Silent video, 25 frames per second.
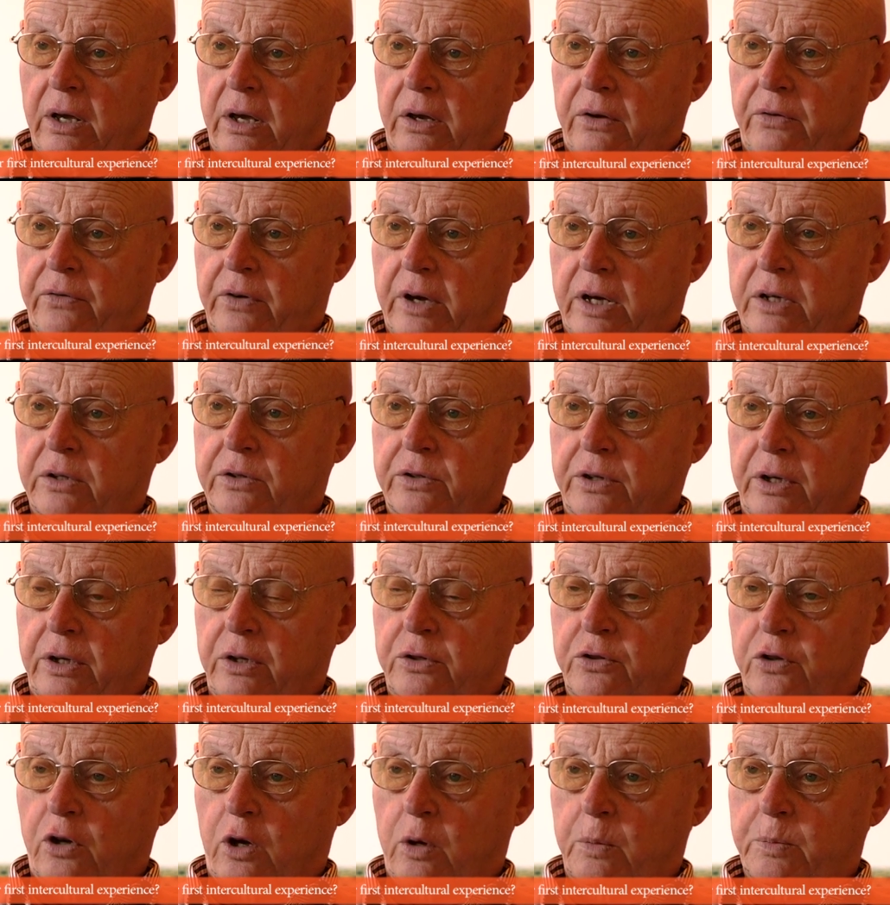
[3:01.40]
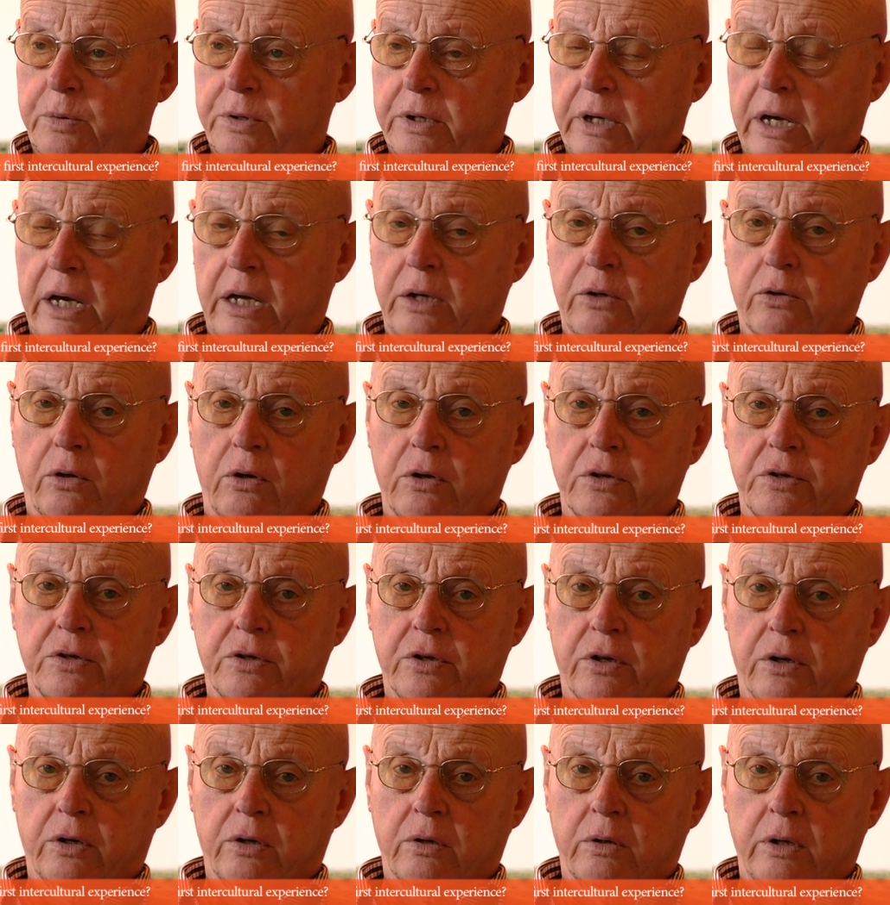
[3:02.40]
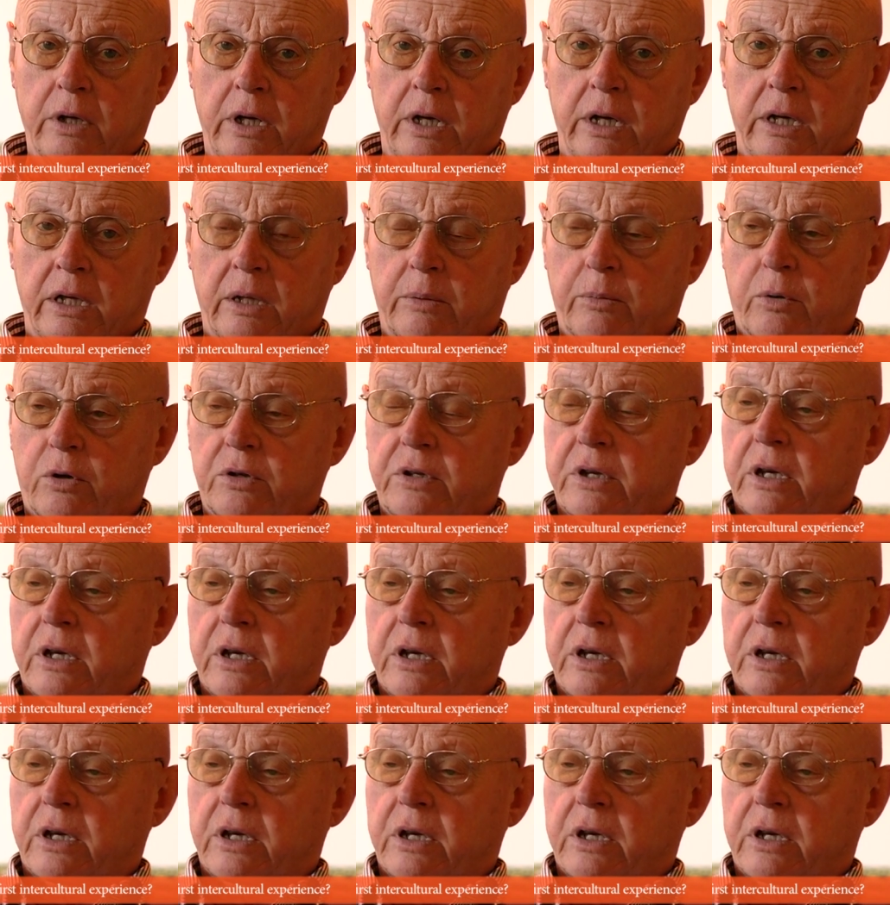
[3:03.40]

factory jobs, and also the most